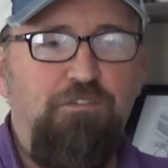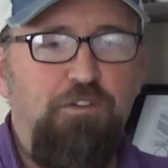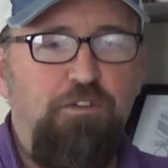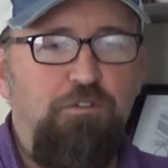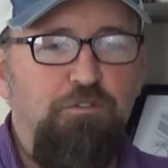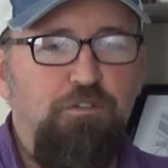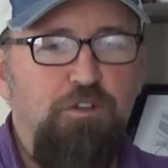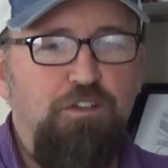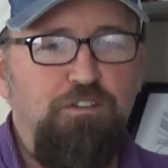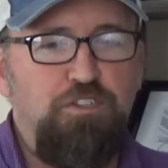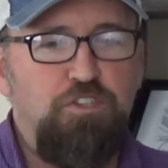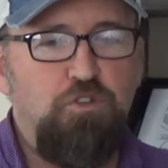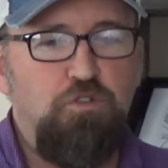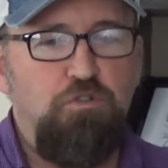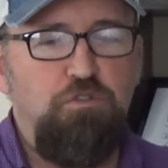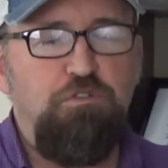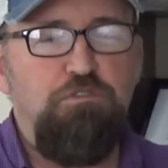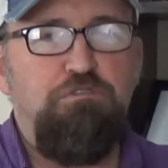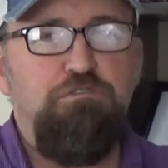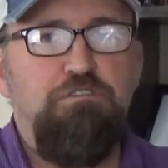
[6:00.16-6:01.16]
a
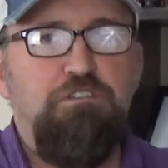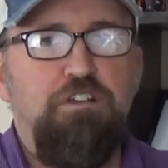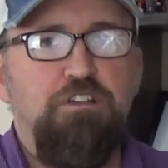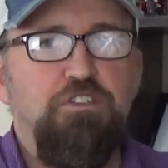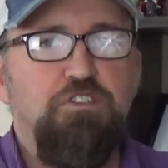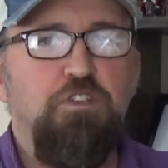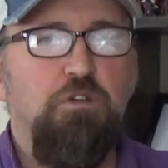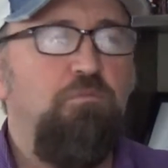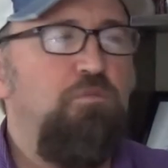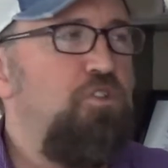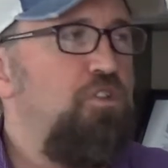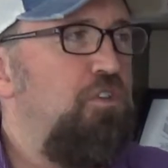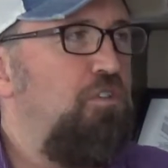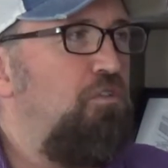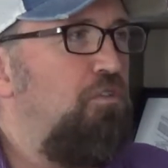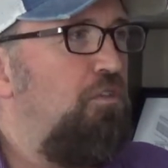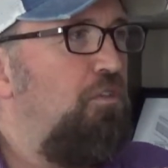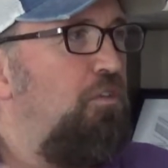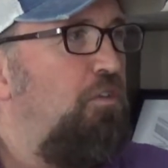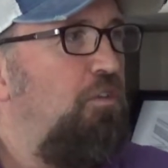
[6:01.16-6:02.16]
certain assumption
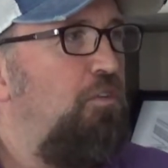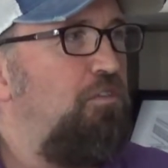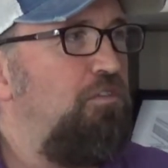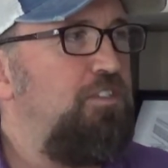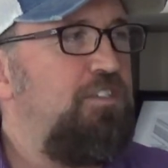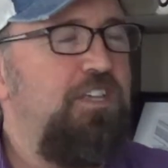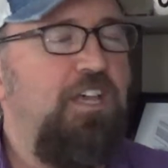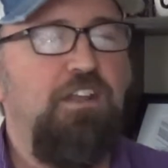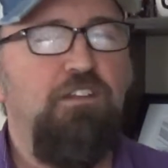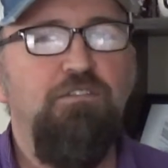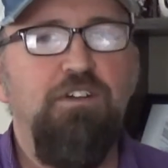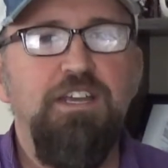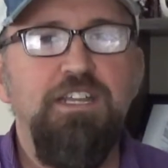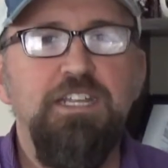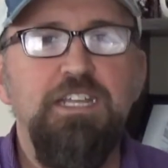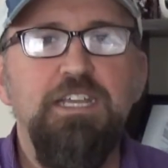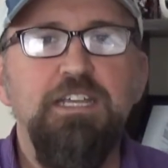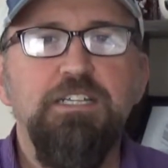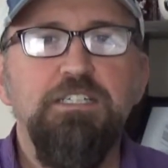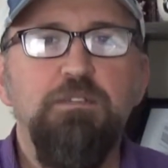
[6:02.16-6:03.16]
or set of
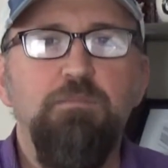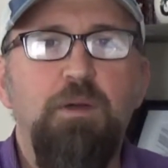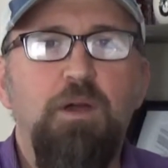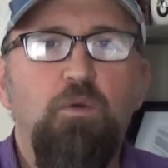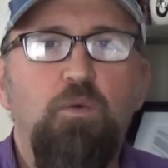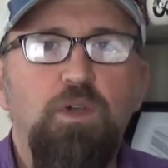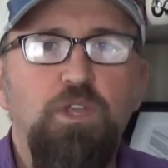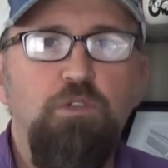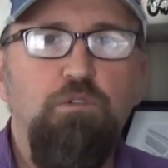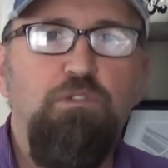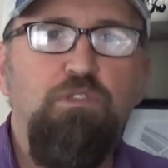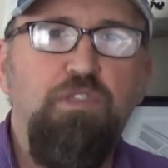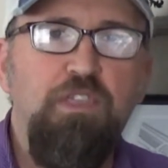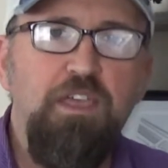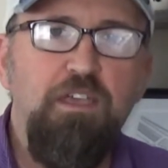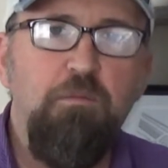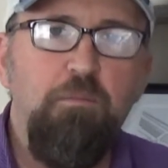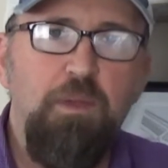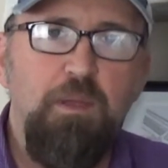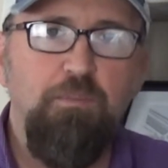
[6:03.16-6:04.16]
ideas about what you
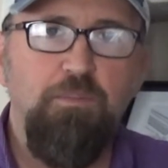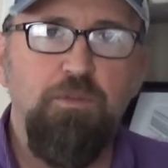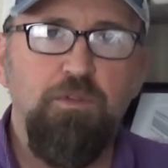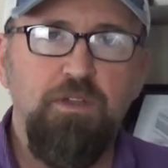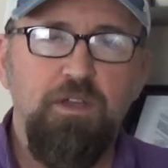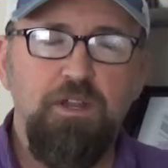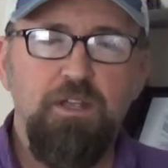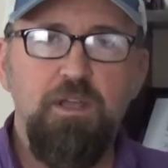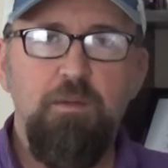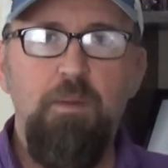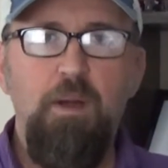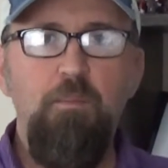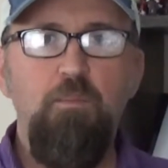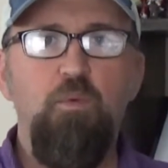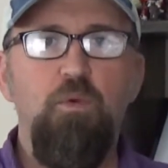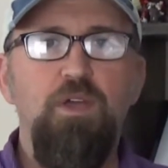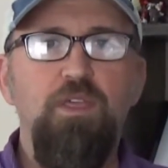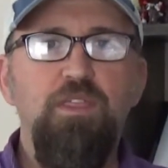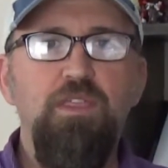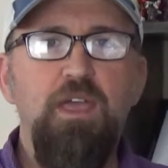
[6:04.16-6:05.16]
think people are going to come up
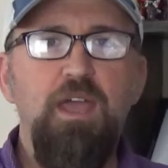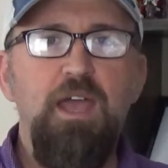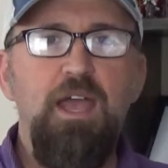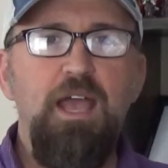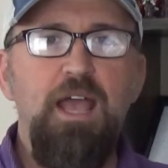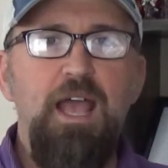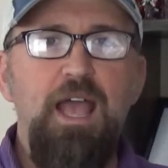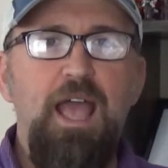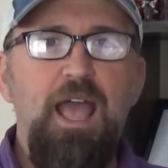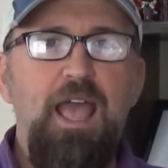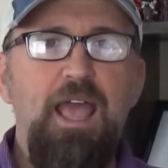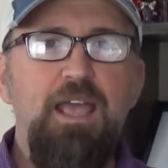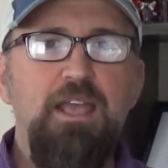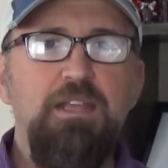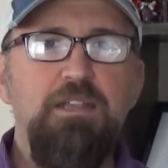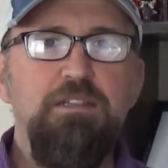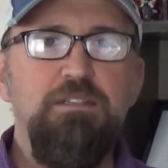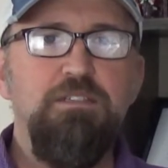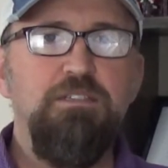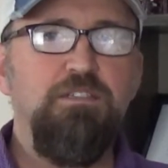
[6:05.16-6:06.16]
with.
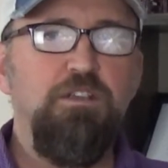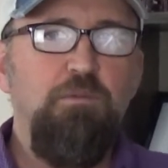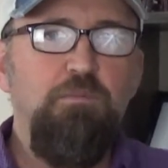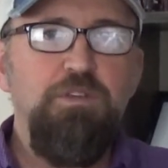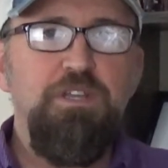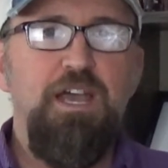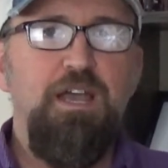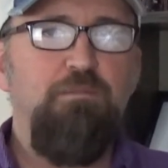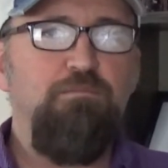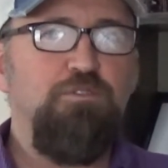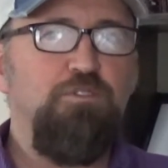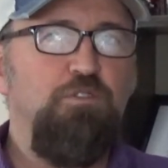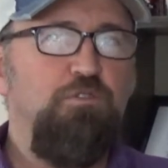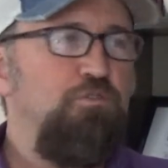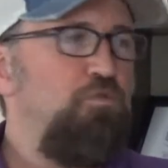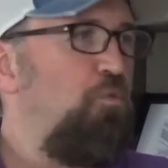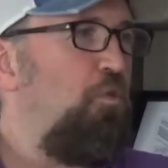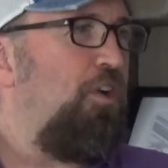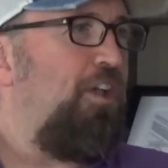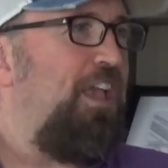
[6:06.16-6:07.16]
And sometimes
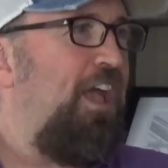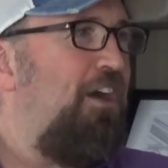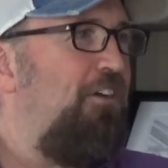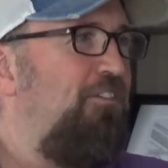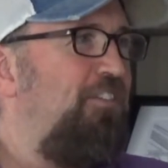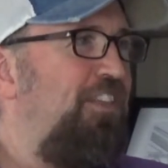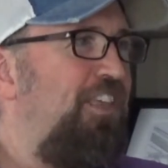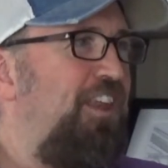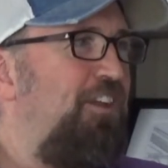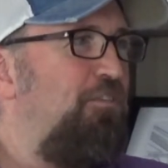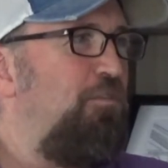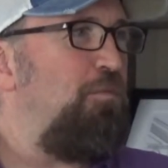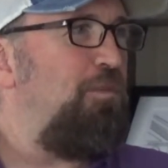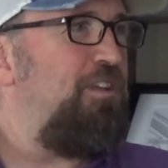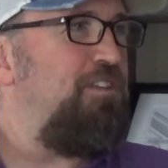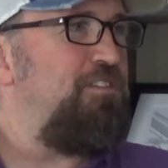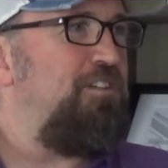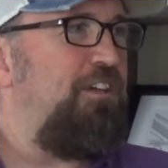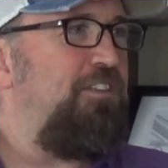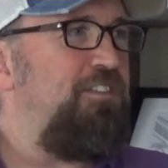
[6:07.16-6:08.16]
those work out that
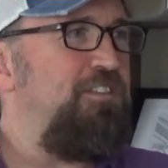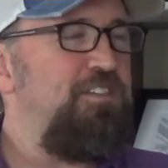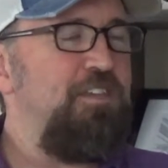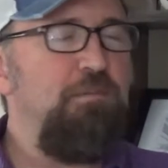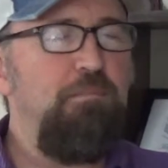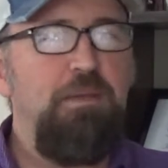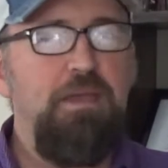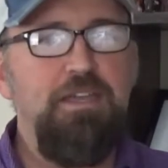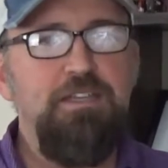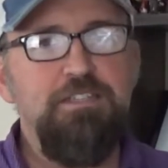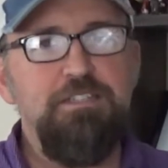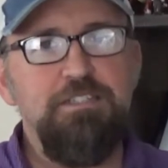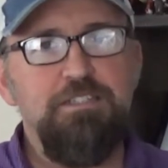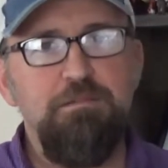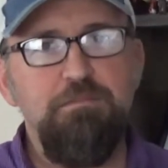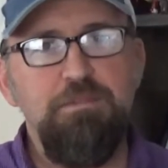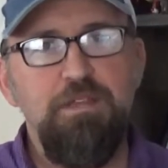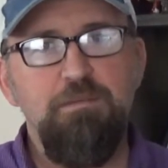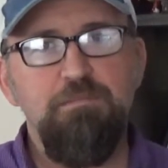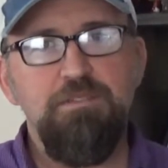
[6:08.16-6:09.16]
everybody's on the same page, and
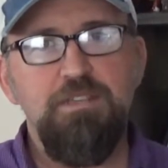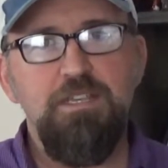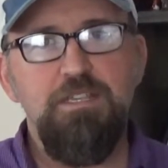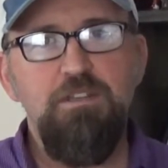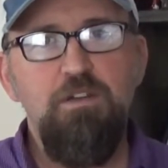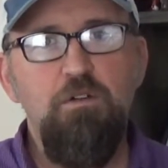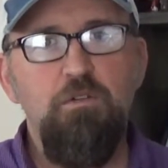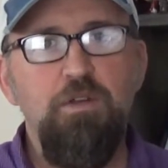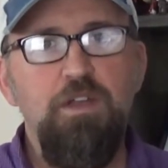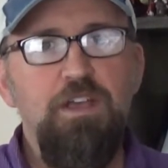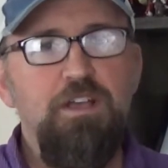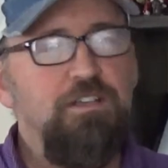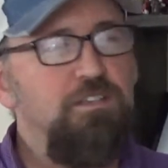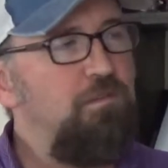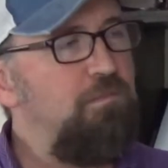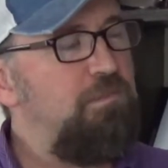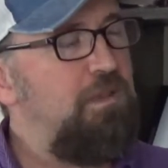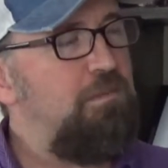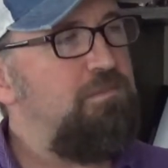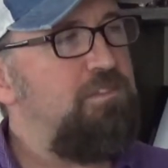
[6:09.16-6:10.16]
sometimes they don't.
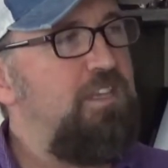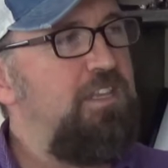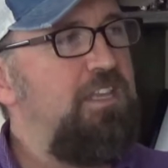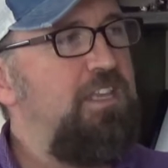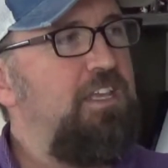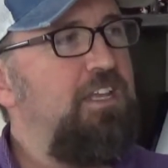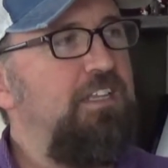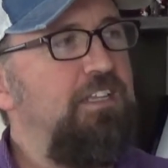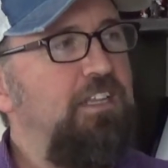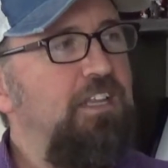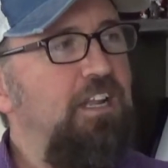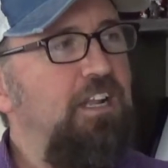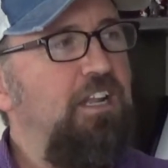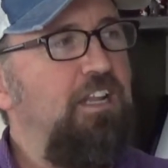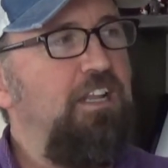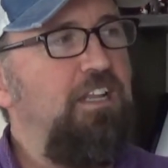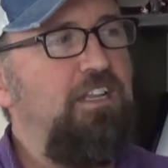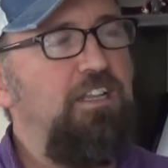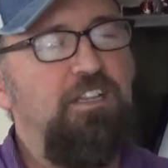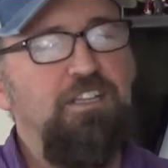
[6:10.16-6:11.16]
Sometimes they need a
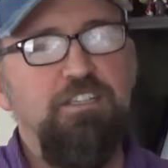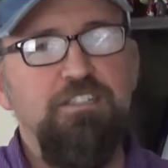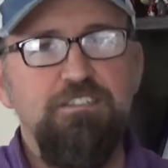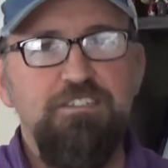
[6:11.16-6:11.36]
little